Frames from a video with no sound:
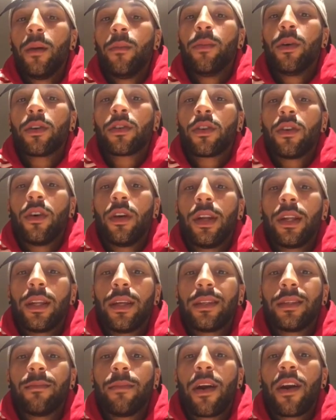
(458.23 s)
Booked a
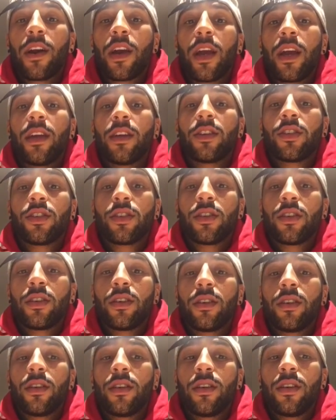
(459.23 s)
holiday to Marrakesh.
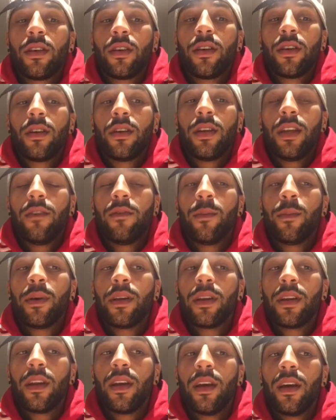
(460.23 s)
Never
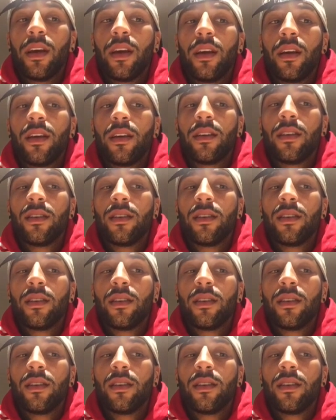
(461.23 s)
been there.